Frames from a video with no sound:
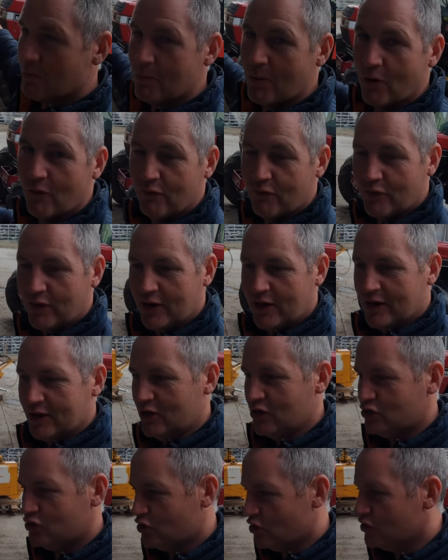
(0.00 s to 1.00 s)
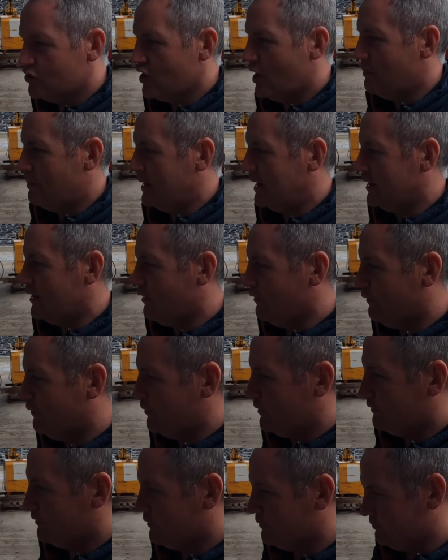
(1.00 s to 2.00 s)
above, it's just not big enough.
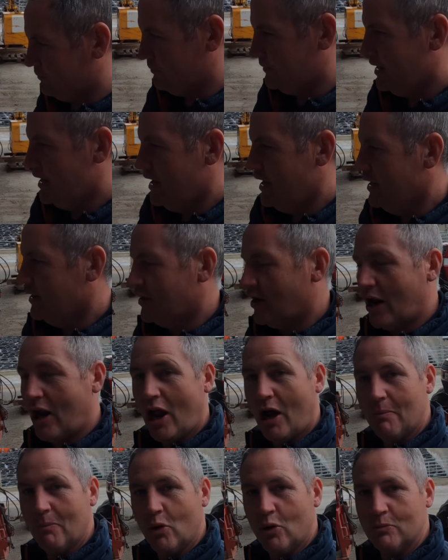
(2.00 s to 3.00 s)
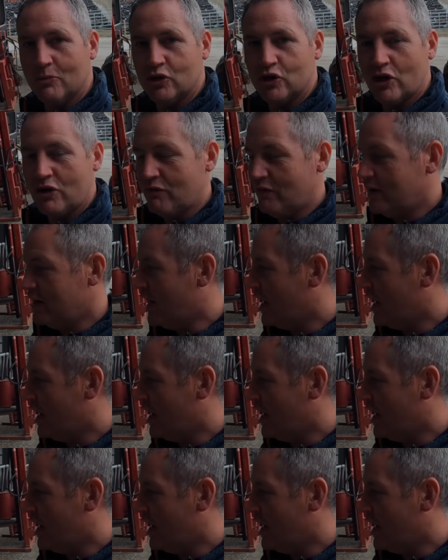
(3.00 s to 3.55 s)
We've got a lot more machinery